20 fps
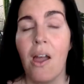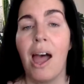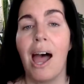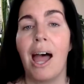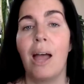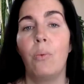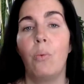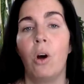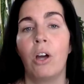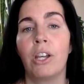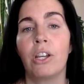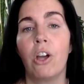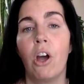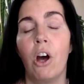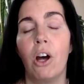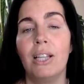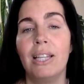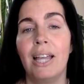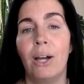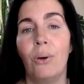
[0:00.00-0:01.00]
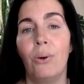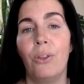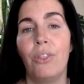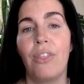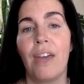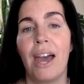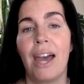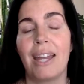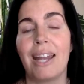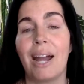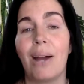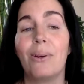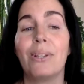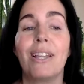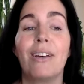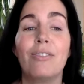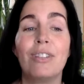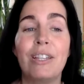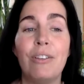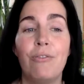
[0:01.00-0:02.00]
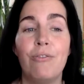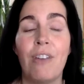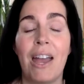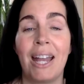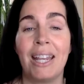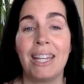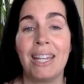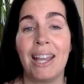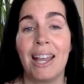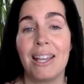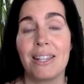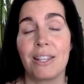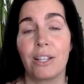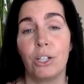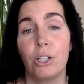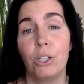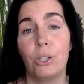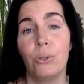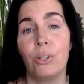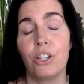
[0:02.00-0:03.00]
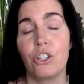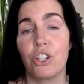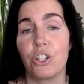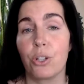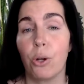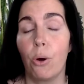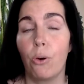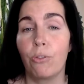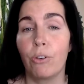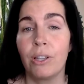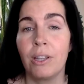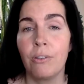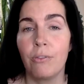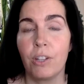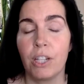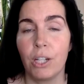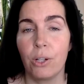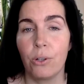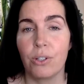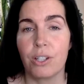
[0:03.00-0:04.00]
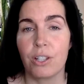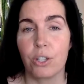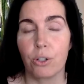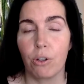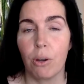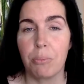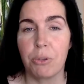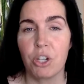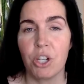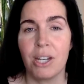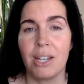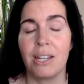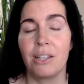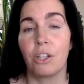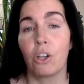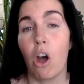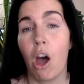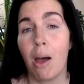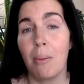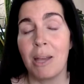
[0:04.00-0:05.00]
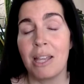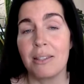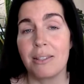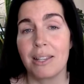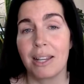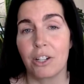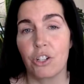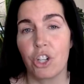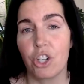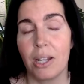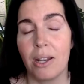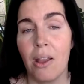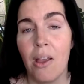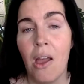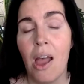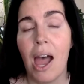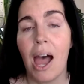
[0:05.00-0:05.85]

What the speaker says: I want to call out that our lovely Fanny has included just over in the video description in the comment section